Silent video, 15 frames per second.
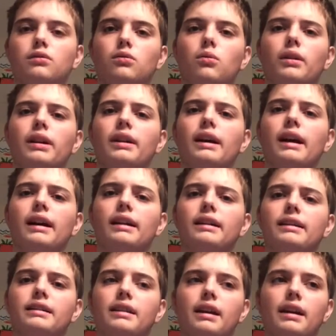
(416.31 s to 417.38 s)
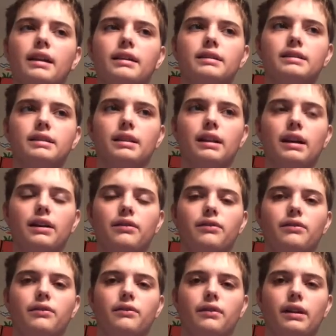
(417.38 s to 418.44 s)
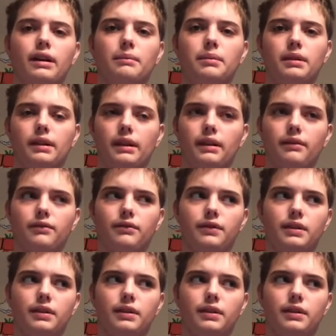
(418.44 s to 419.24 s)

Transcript: 29 days left, I believe,